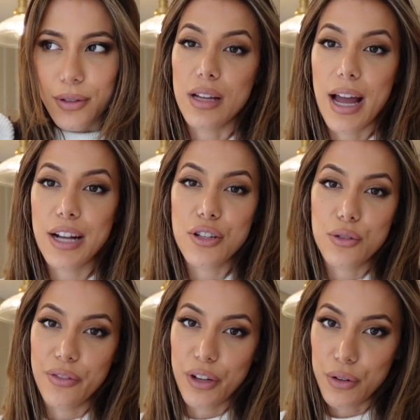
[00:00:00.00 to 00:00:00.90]
So I actually
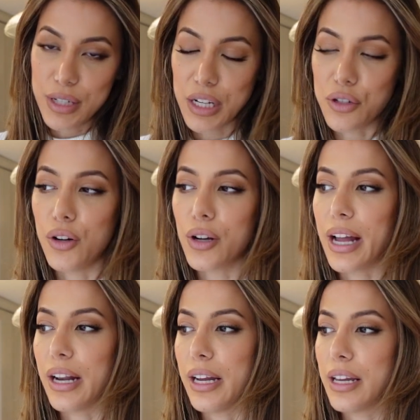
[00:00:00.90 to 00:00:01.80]
saw a video on TikTok,
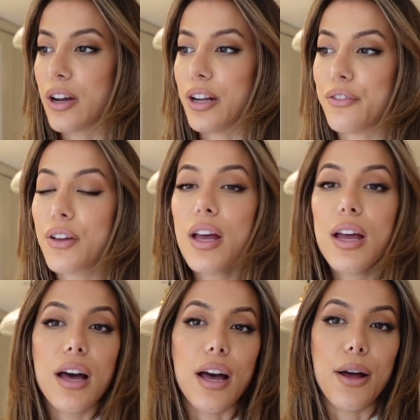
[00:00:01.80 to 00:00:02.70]
and I kind
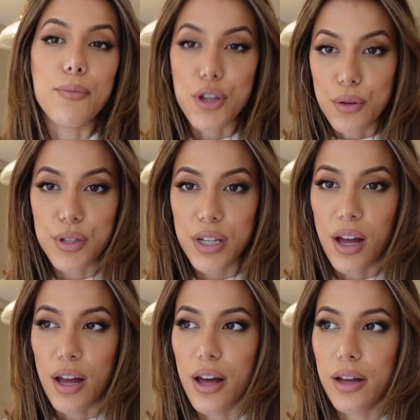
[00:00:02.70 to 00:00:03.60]
of used
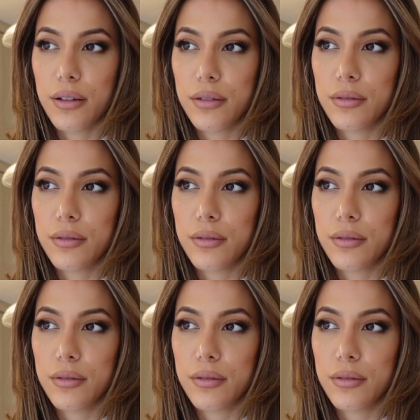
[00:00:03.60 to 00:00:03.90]
her